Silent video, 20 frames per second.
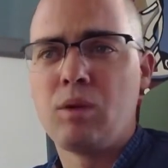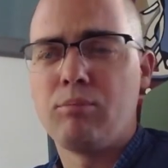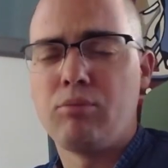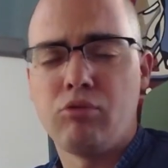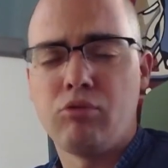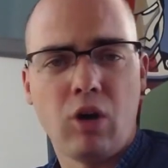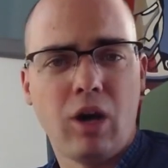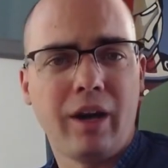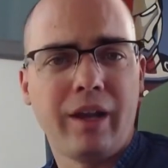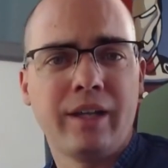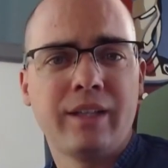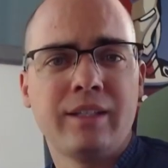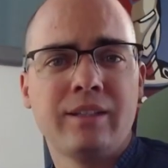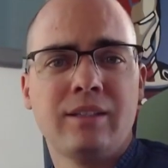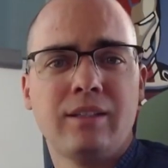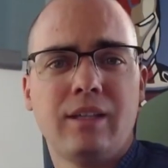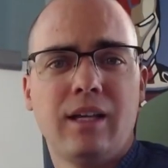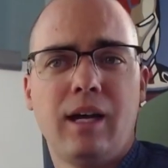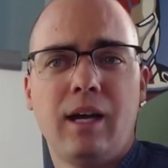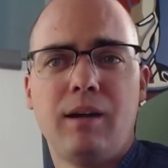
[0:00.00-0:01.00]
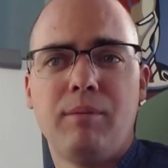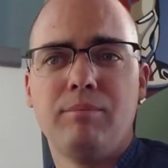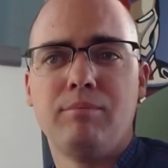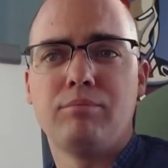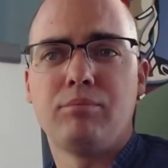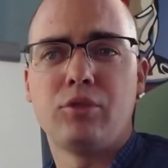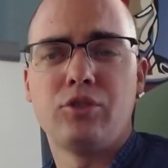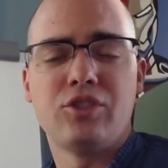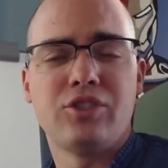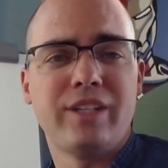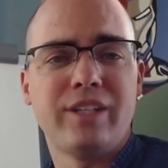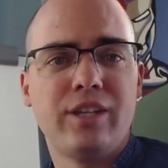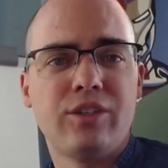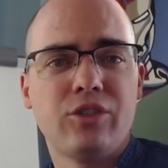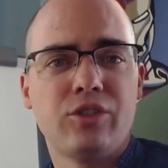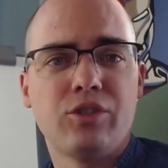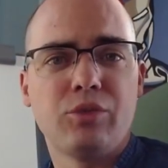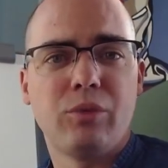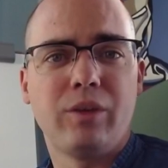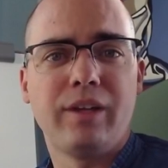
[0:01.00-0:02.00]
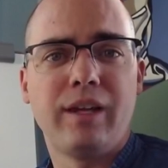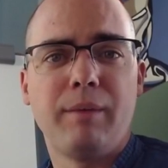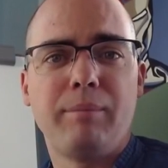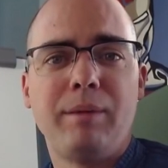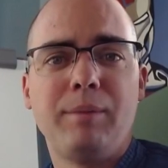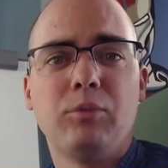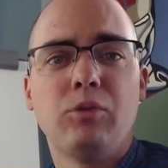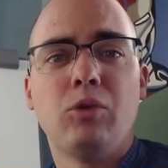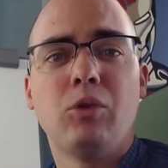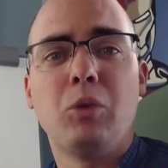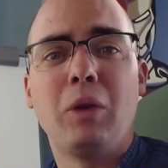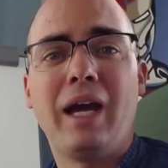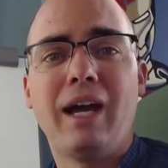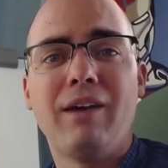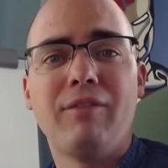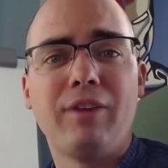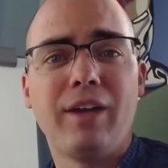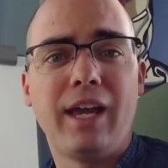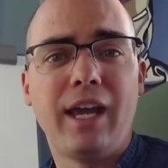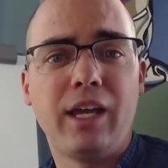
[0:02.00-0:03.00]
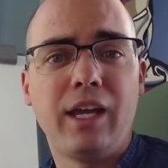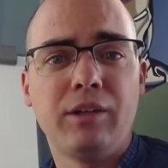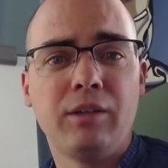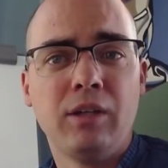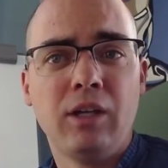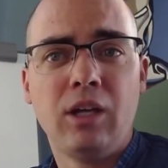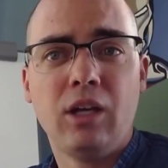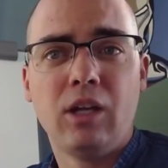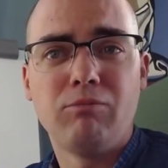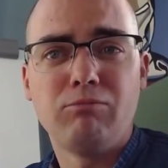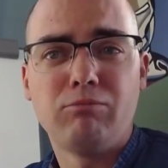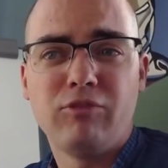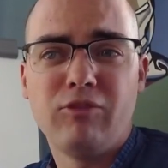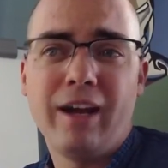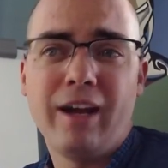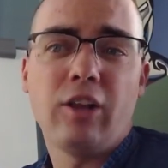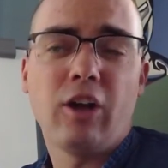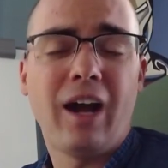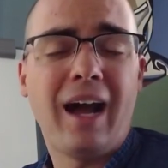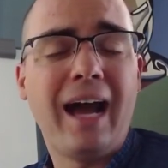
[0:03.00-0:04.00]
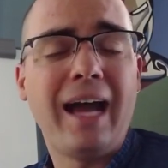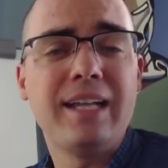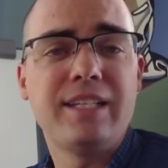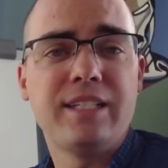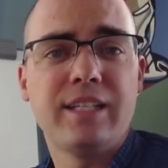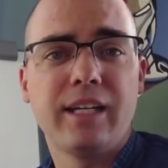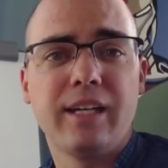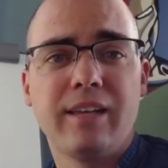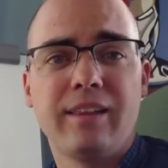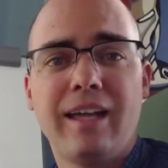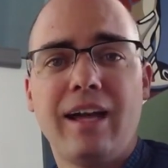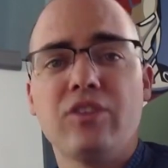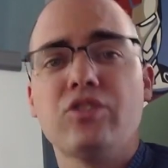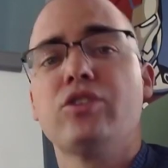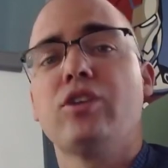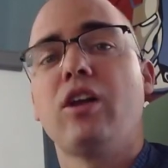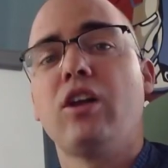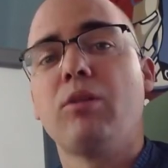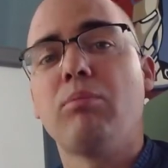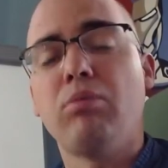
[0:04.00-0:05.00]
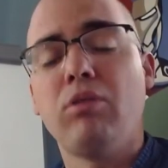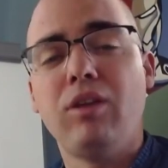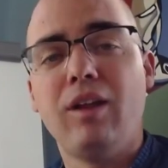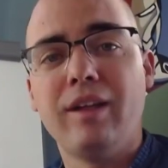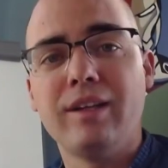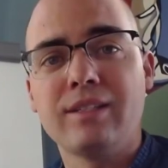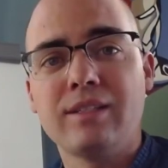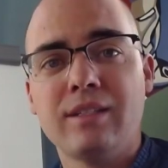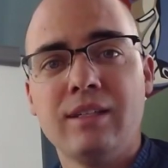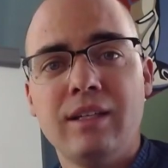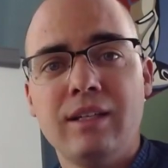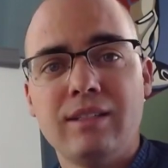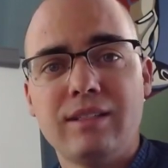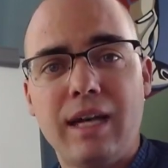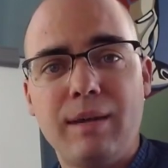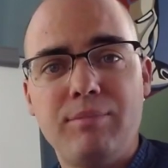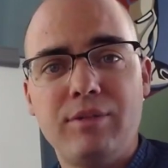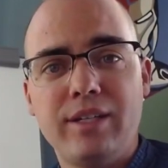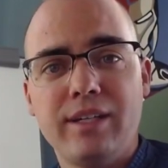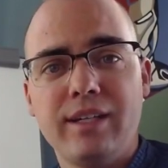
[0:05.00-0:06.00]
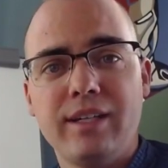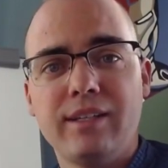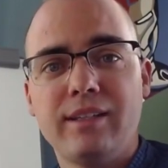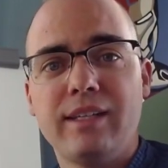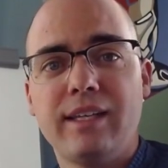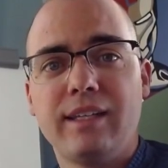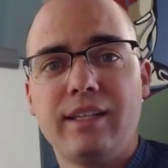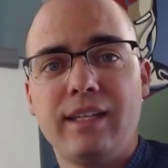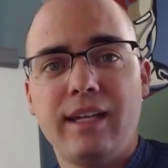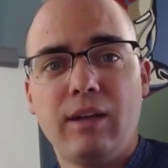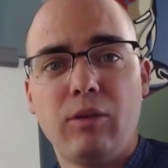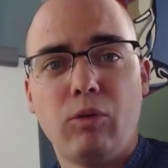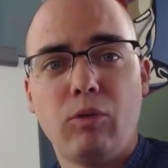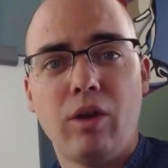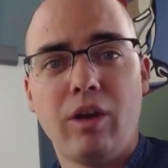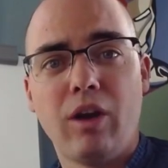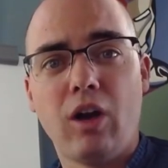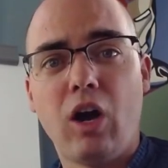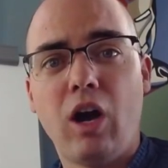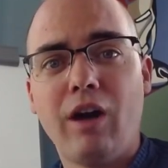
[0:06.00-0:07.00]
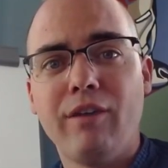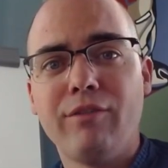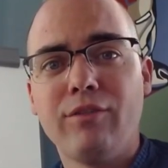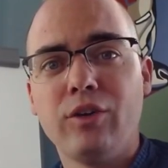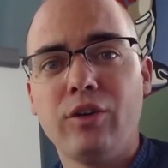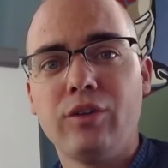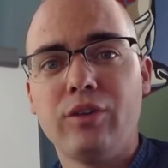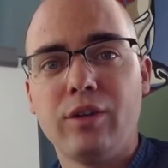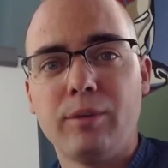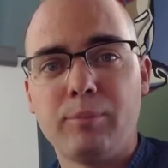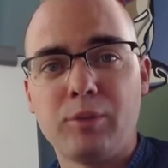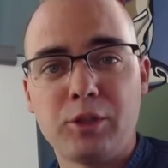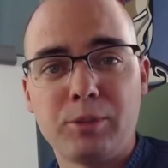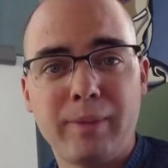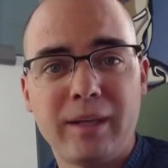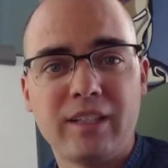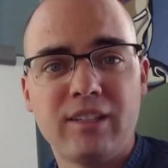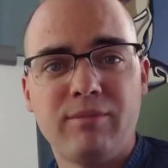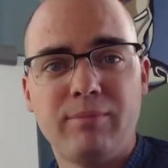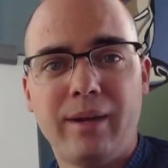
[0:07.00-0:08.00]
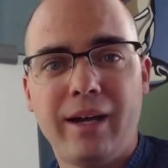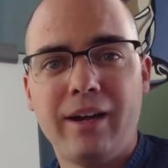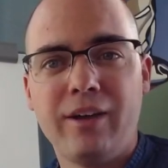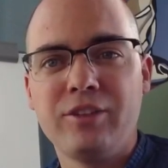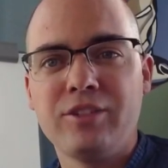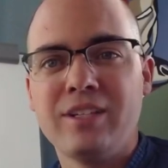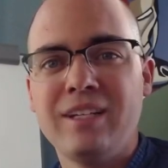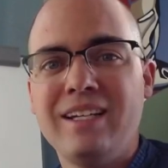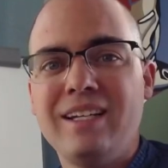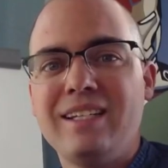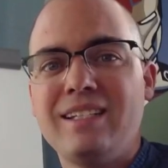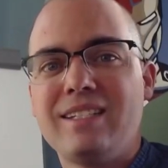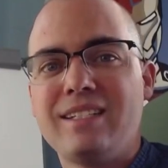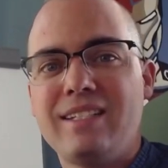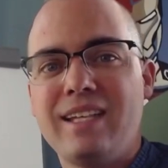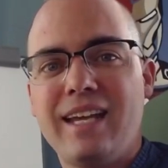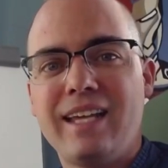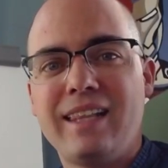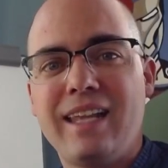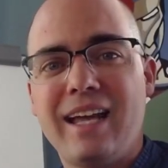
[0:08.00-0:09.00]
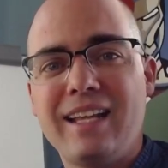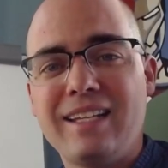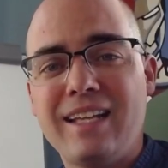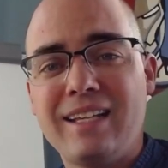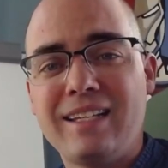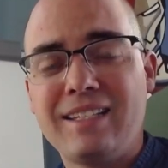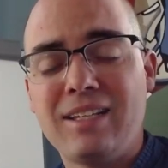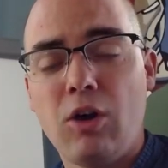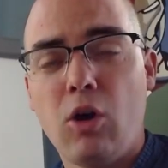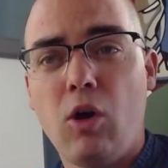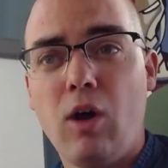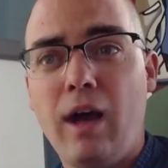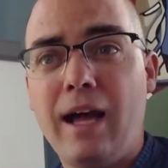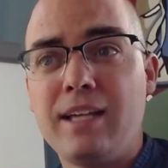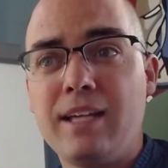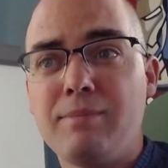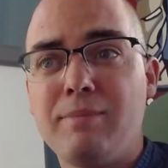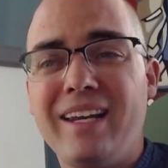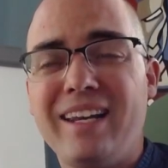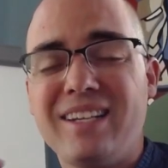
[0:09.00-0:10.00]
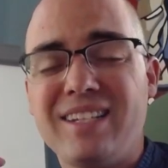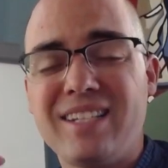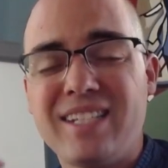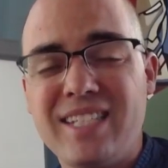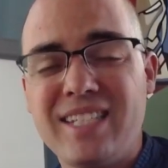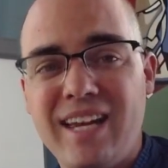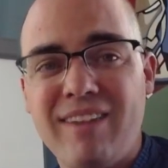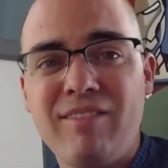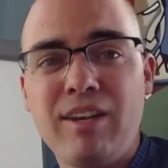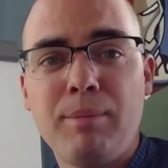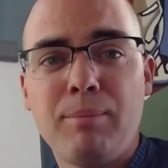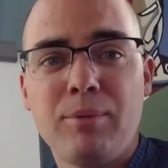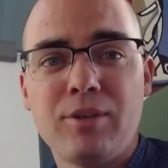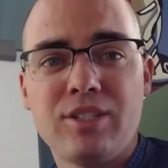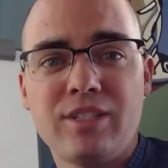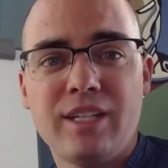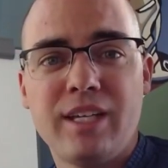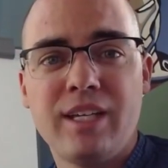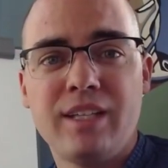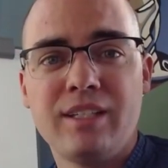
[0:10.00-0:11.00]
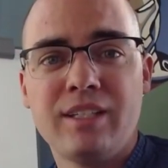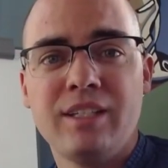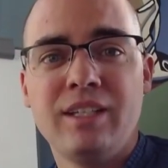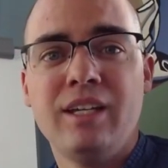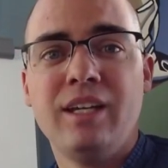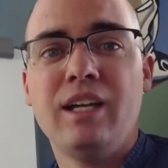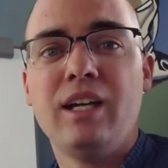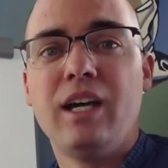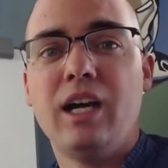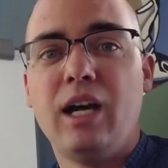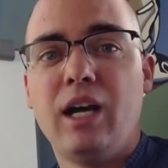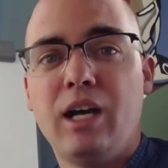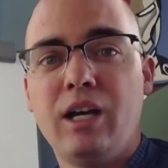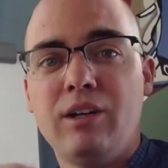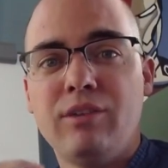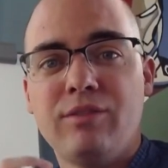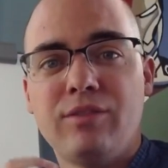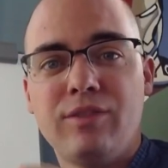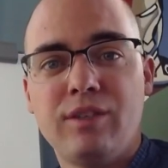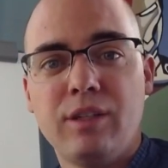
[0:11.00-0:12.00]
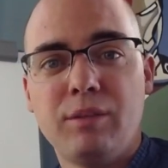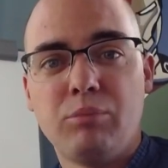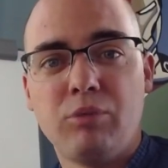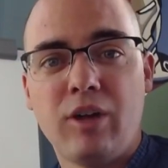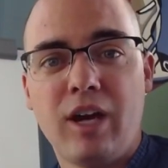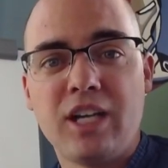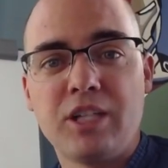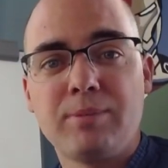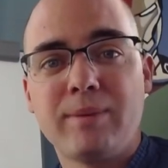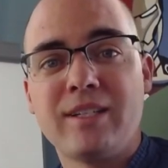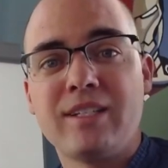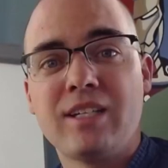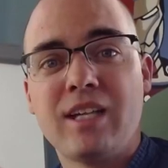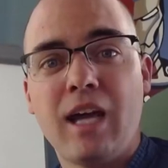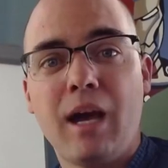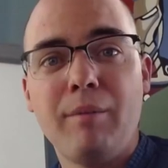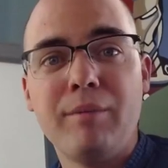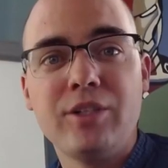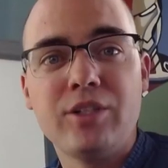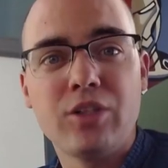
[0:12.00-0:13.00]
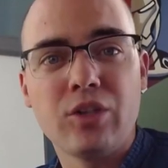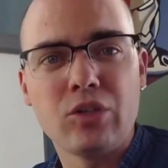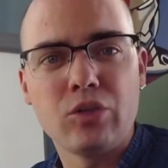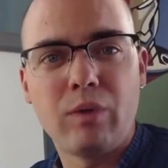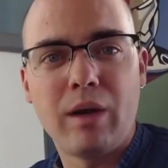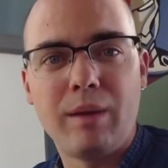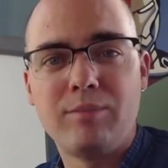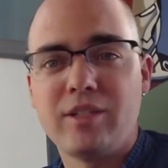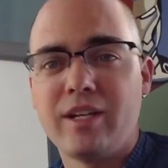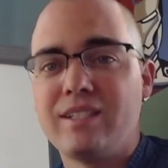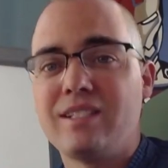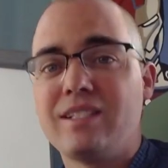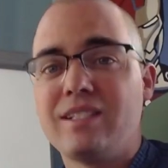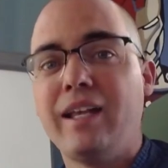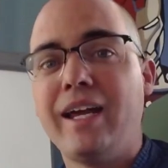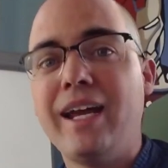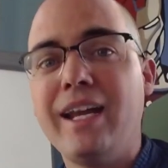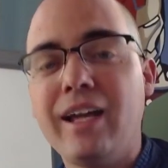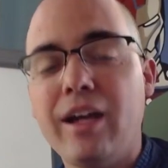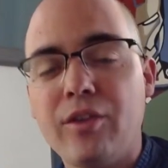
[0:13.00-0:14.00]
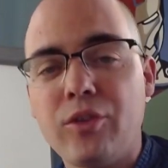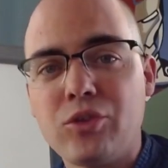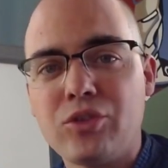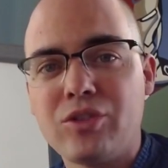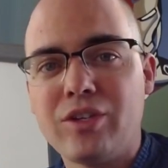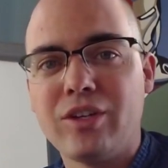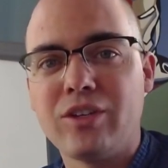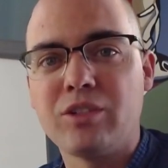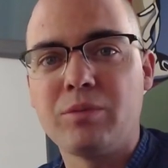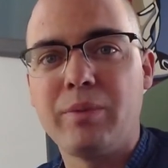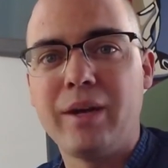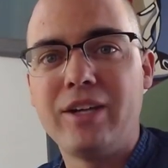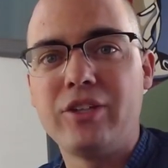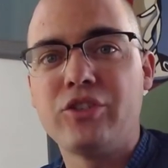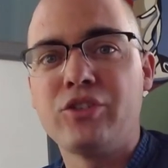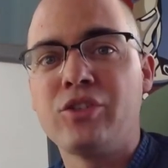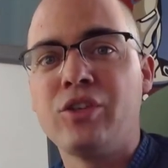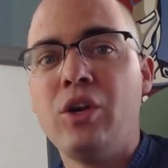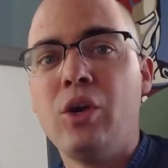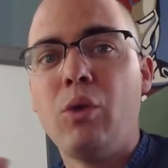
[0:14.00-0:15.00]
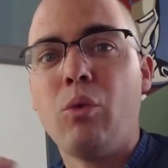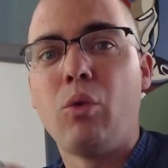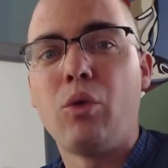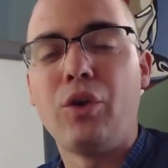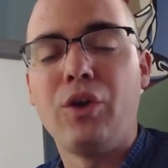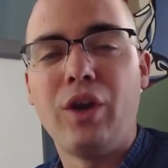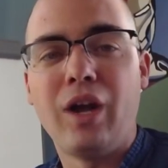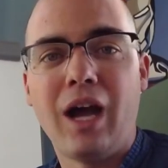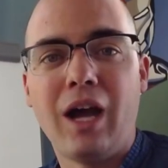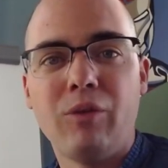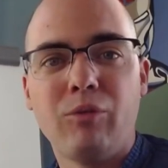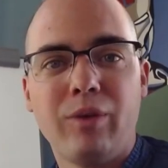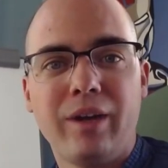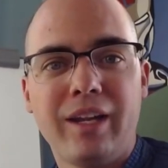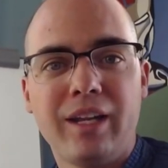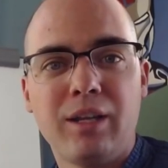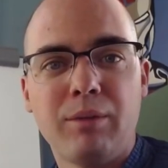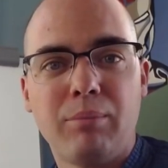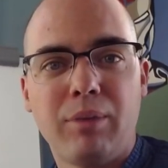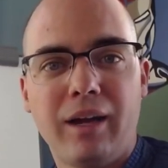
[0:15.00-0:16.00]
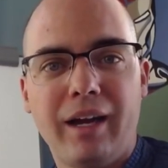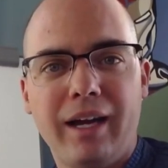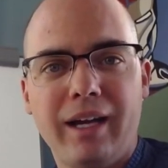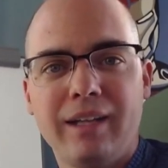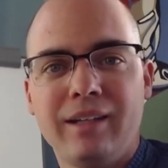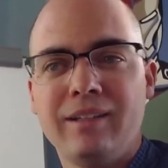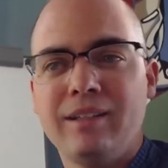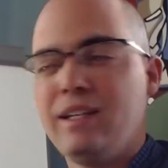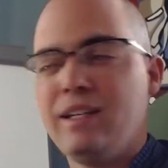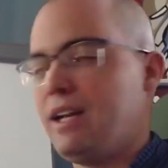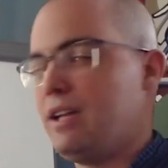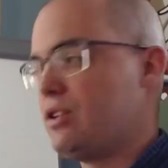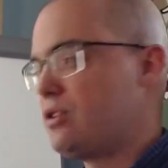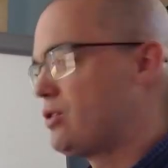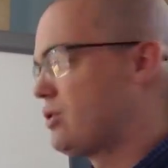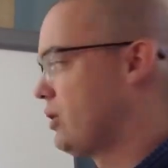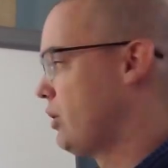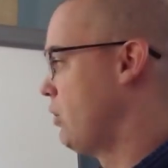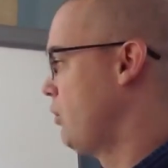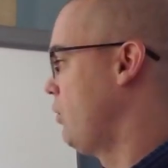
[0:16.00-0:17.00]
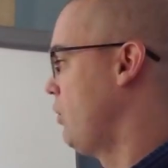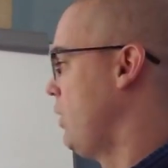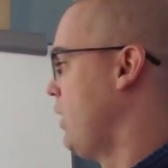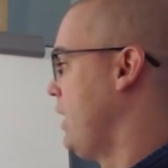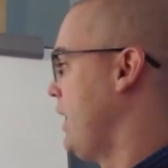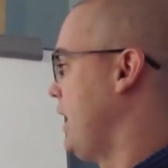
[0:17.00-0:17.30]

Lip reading: product presenters, whatnot, people who have a rather high ticket, $1,000 plus type ticket that they want to offer their prospective buyers, saying that as many as 70% of the prospects coming to those websites, landing on those sales pages, were not ready to buy. And so